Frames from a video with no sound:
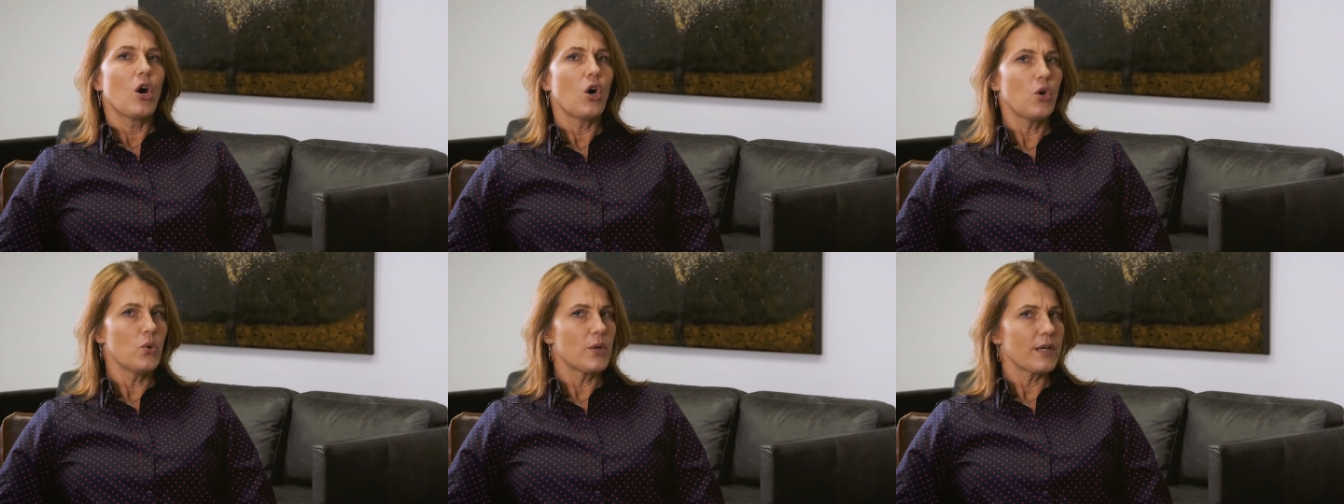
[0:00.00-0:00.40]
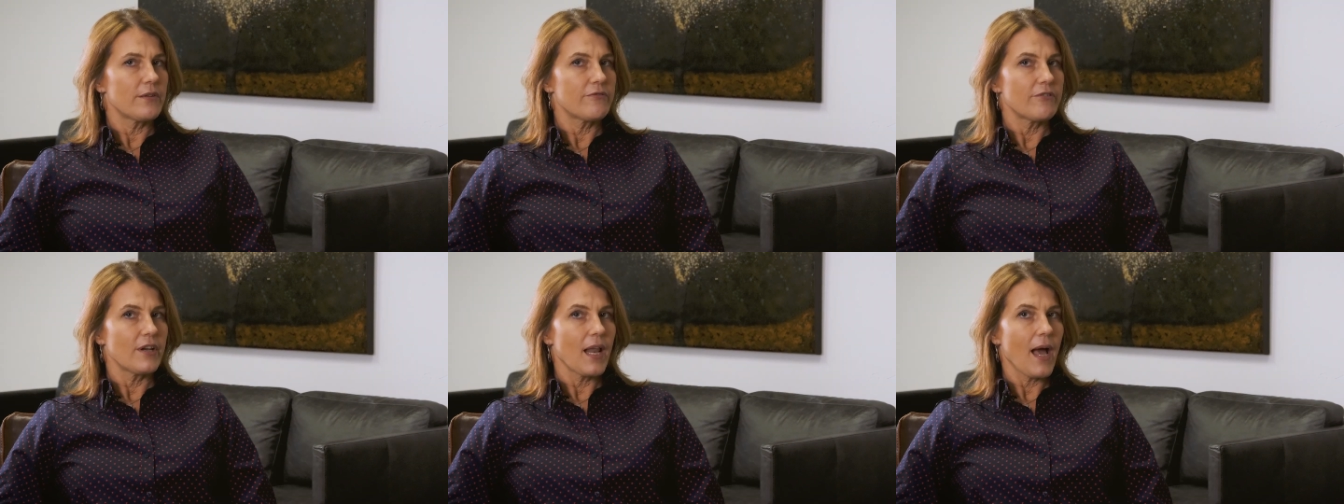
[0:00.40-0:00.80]
Who can
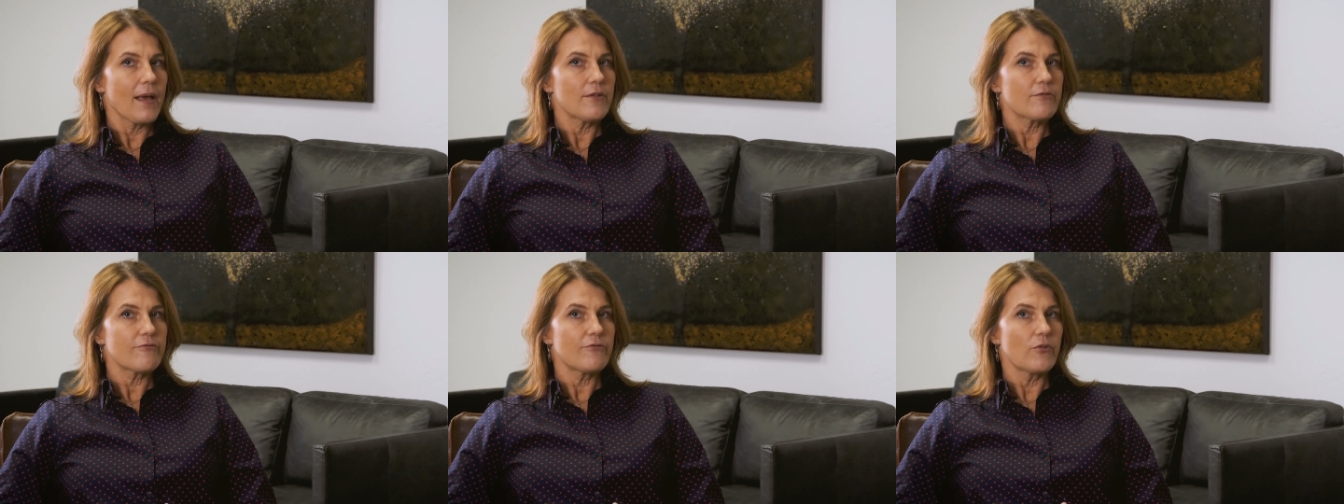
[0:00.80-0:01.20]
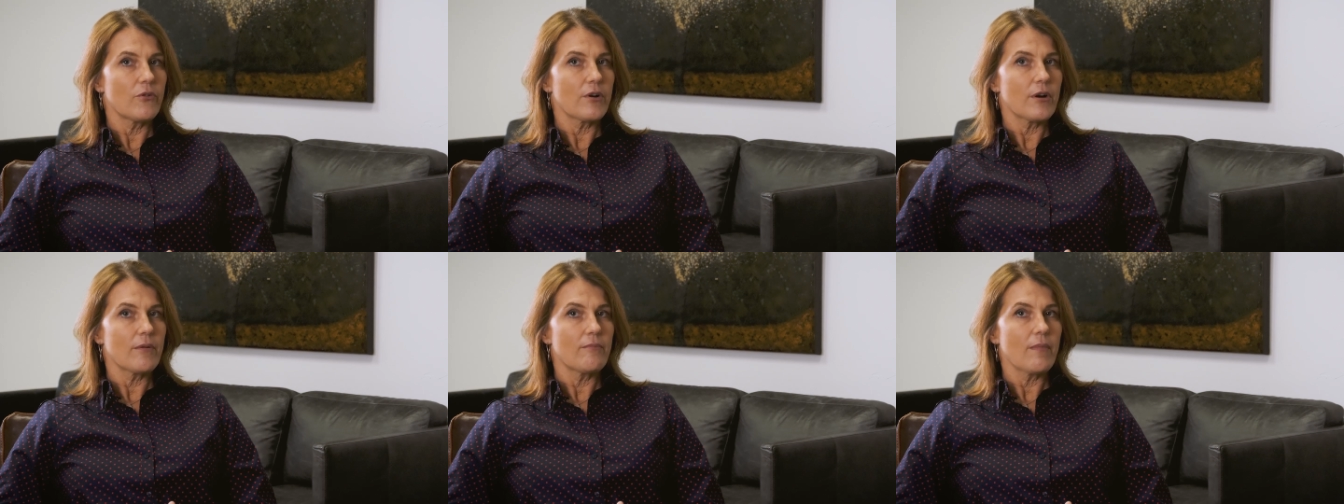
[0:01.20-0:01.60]
fill out your
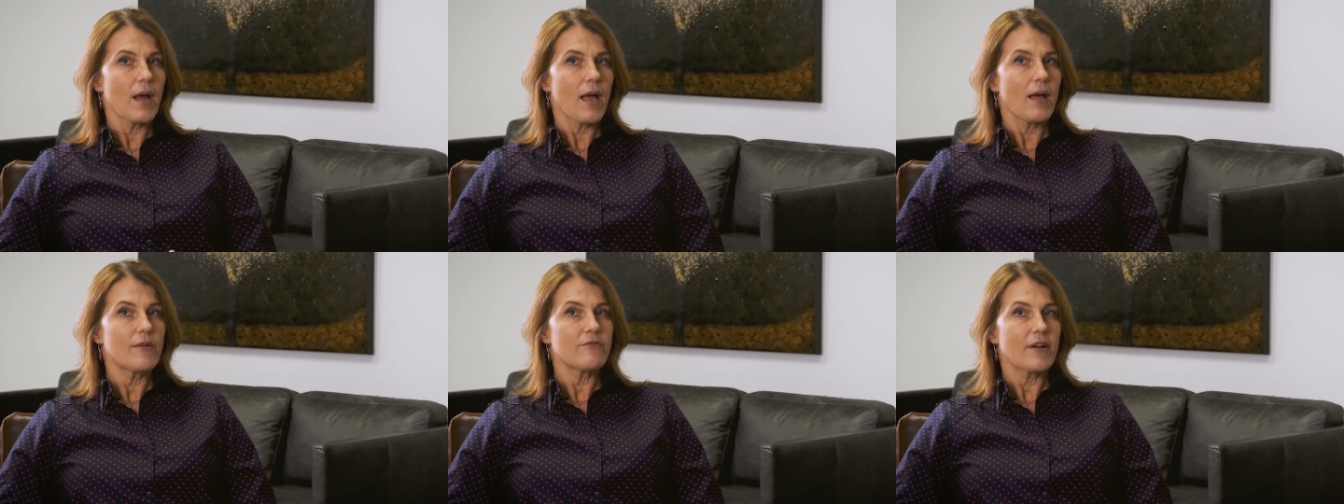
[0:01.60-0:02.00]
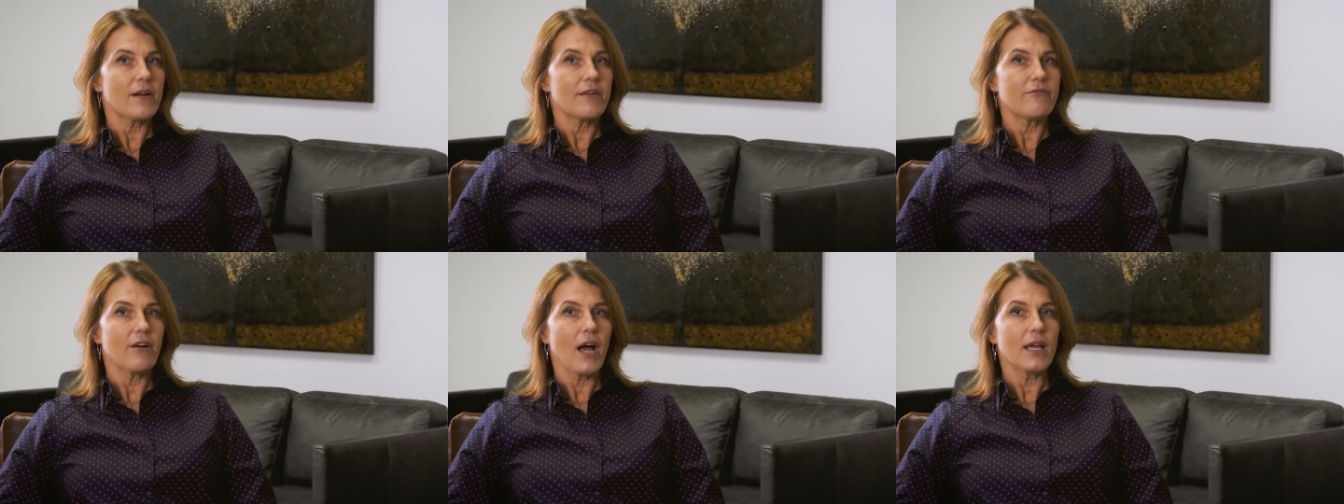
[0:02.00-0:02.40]
form and
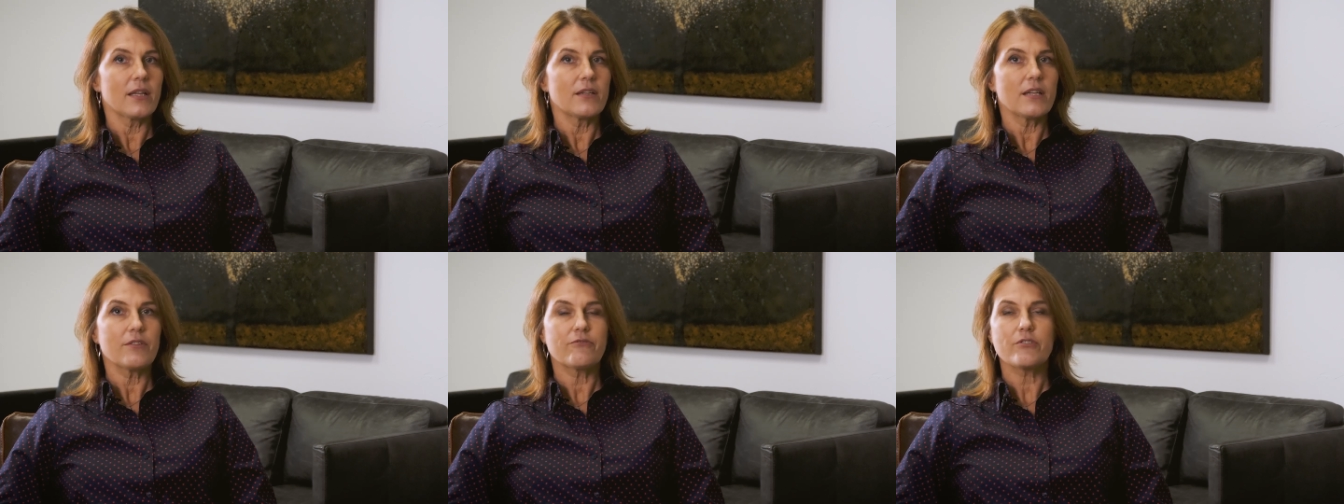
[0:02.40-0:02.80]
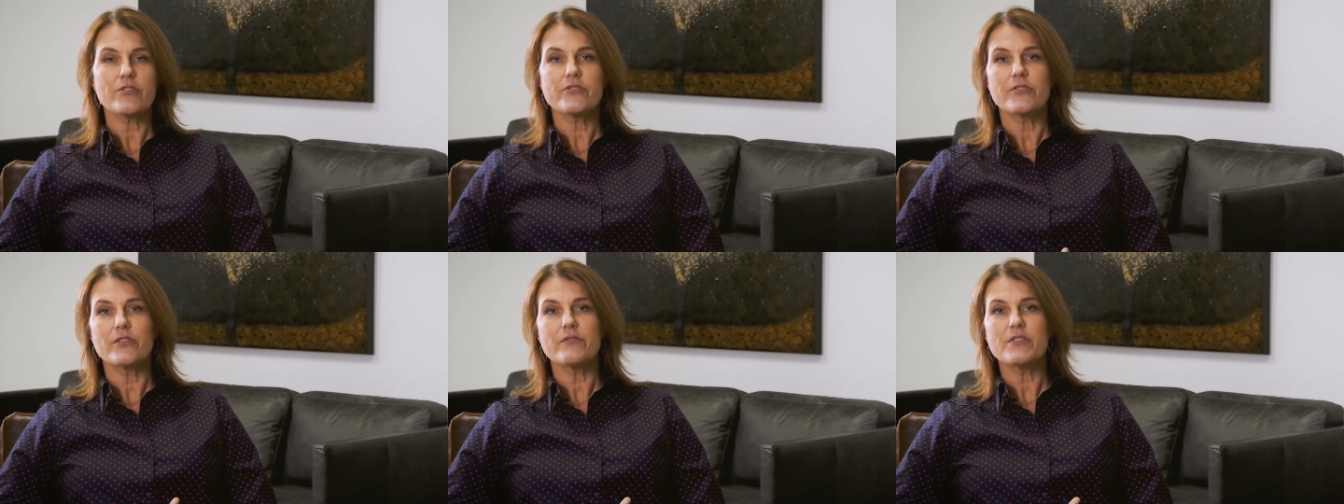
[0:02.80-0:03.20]
verify the need for a
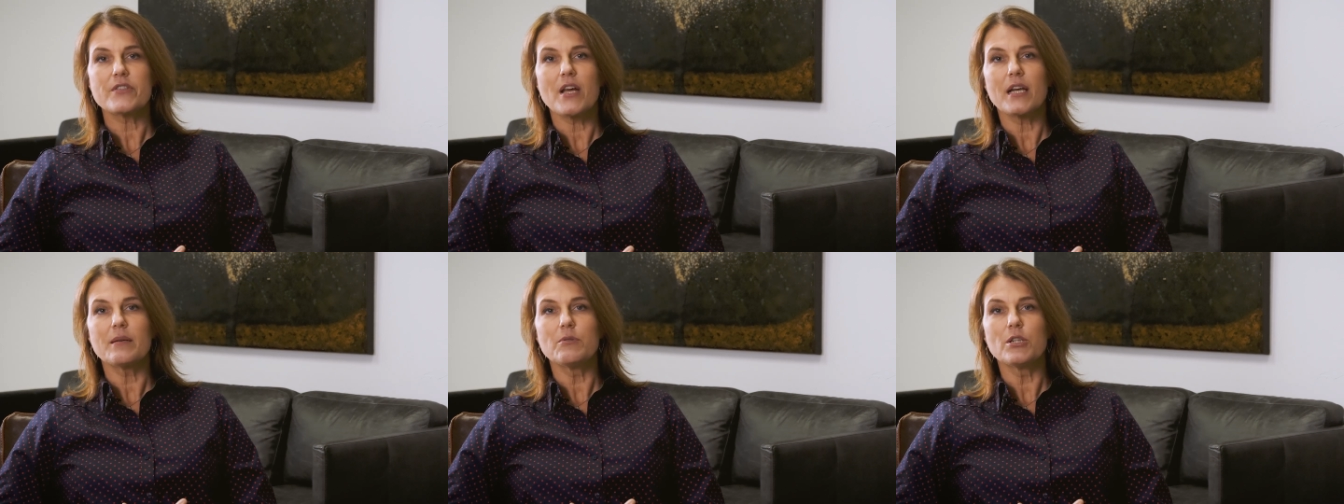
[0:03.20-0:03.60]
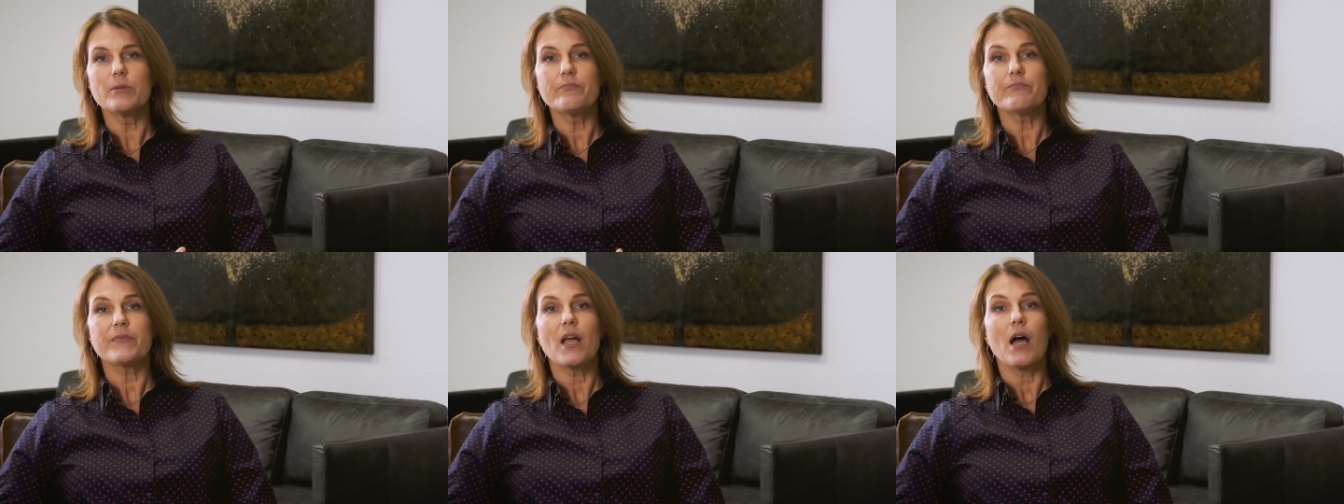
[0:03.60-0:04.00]
service
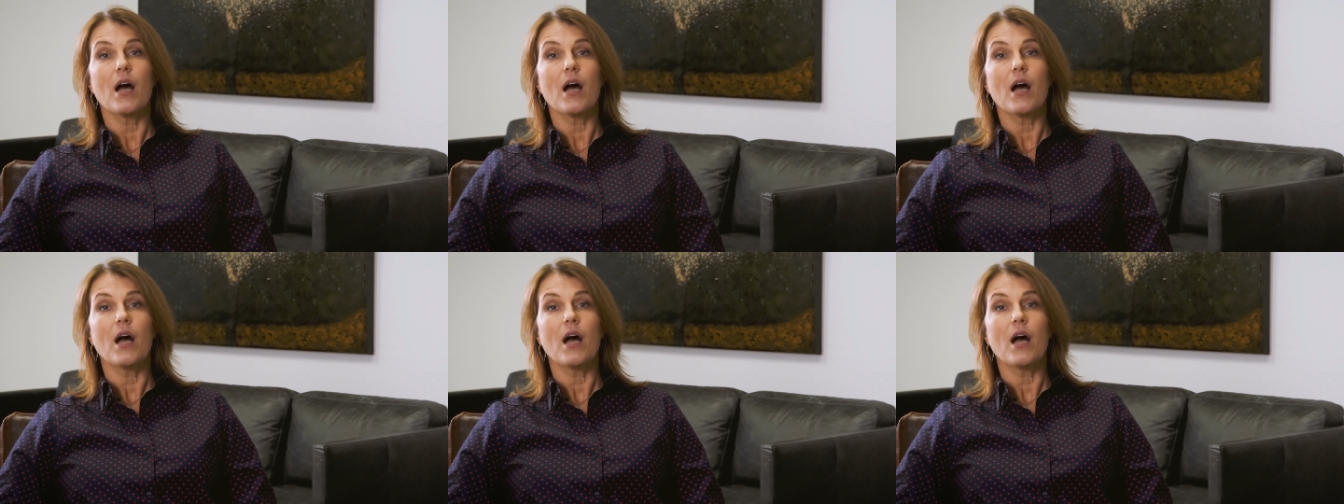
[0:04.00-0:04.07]
animal?